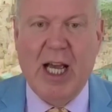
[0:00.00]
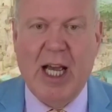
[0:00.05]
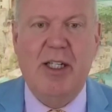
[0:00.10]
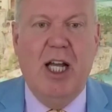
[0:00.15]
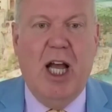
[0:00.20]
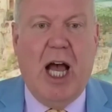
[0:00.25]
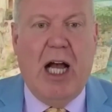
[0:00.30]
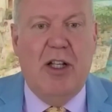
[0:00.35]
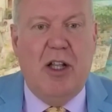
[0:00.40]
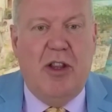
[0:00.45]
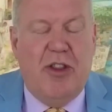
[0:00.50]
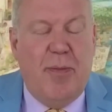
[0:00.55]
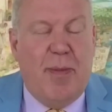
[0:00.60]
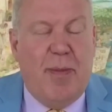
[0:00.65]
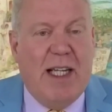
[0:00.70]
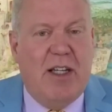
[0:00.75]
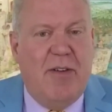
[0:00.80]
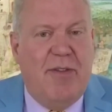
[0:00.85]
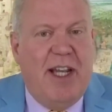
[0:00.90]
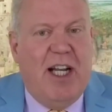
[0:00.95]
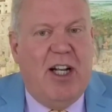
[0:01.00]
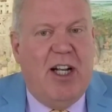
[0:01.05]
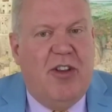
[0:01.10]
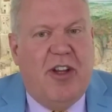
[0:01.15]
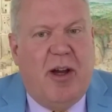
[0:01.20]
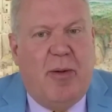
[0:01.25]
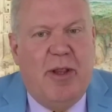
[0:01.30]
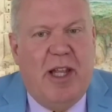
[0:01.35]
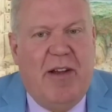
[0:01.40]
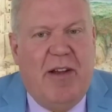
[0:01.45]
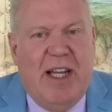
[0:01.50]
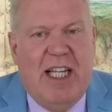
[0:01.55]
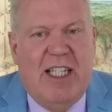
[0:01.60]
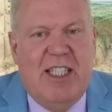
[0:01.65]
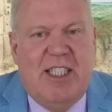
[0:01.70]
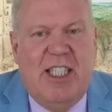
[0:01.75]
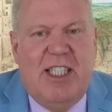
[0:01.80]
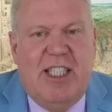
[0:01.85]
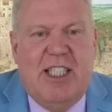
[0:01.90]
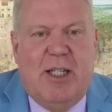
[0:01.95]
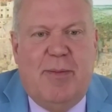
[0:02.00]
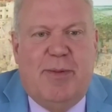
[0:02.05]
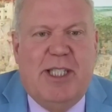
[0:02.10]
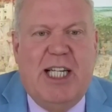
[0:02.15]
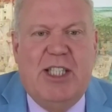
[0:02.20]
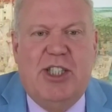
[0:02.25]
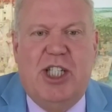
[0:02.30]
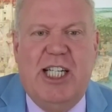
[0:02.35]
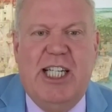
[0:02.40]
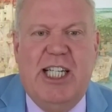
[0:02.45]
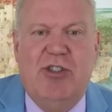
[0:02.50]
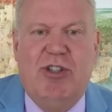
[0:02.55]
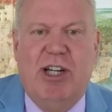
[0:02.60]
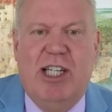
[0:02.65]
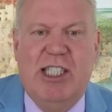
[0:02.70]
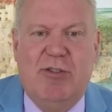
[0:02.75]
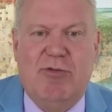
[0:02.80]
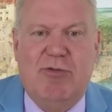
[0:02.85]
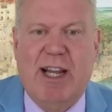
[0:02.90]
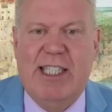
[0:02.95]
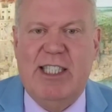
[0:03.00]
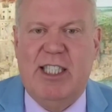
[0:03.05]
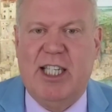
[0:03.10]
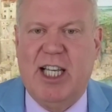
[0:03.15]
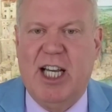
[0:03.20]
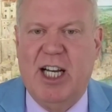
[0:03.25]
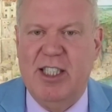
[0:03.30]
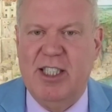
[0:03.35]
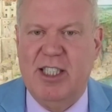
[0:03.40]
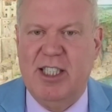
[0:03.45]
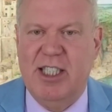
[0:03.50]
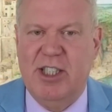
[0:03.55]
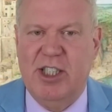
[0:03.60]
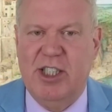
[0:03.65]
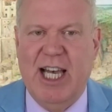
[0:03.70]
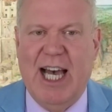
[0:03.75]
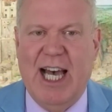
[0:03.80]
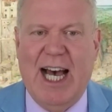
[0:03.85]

And the Bank of England, I mean, they've hinted at a potential interest rate cuts this year.